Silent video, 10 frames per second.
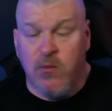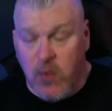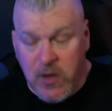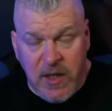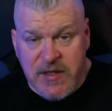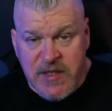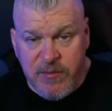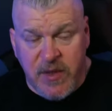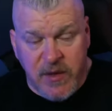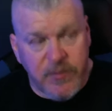Really like to see a
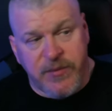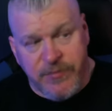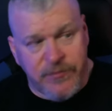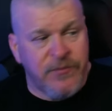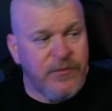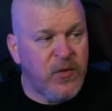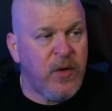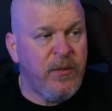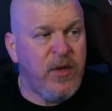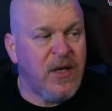billion, but
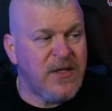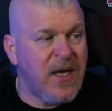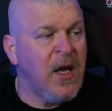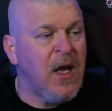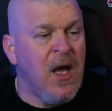300 million I'll take.